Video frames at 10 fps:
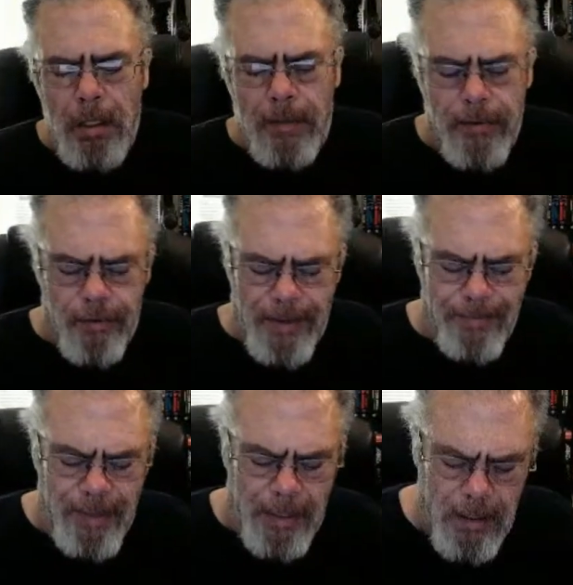the dream
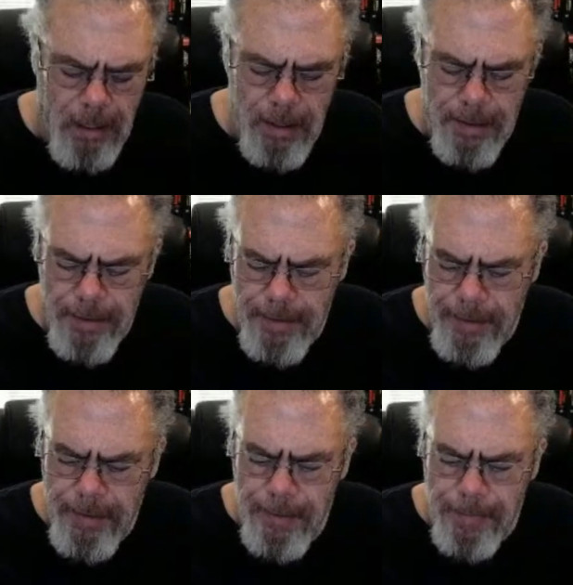thing,
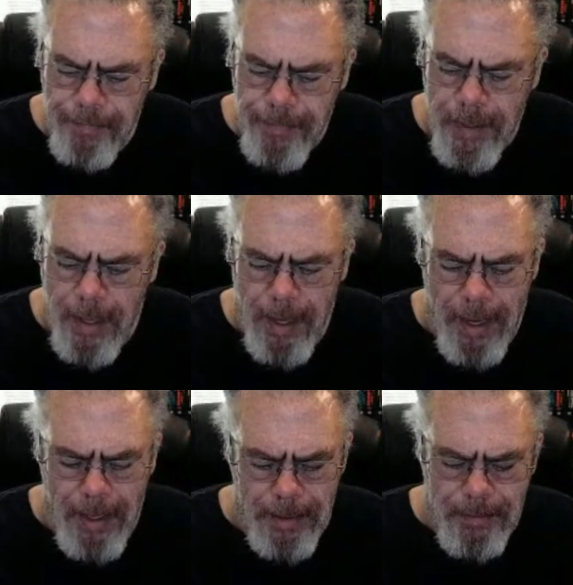
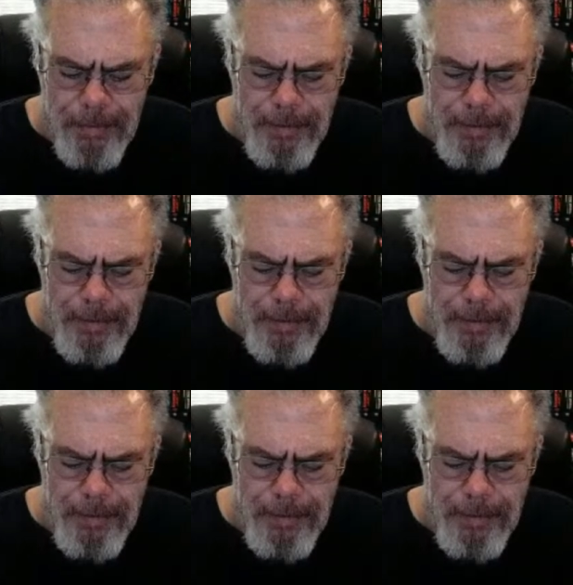and